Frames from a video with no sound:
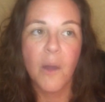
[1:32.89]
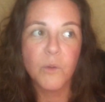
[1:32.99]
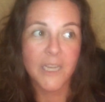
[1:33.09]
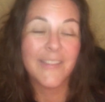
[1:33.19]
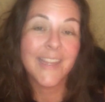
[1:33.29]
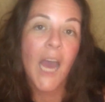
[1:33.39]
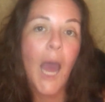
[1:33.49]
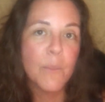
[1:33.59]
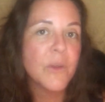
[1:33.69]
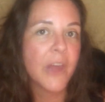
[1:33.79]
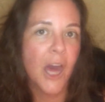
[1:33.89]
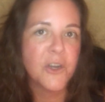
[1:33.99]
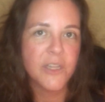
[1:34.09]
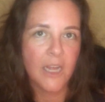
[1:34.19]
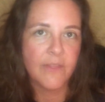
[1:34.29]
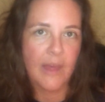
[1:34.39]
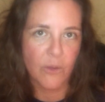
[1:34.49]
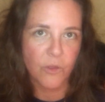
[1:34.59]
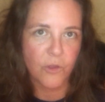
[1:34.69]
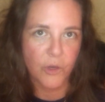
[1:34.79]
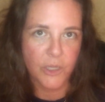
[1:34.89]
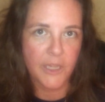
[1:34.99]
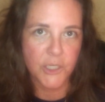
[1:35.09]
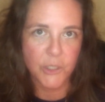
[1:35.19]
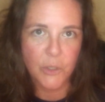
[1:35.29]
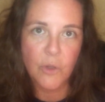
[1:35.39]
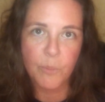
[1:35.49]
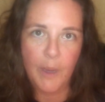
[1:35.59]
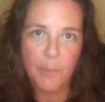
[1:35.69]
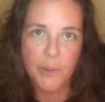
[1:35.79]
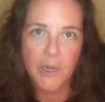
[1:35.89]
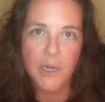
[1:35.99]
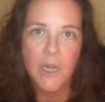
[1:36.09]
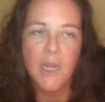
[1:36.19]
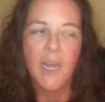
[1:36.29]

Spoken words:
which at the time was a 110,000 circulation newspaper.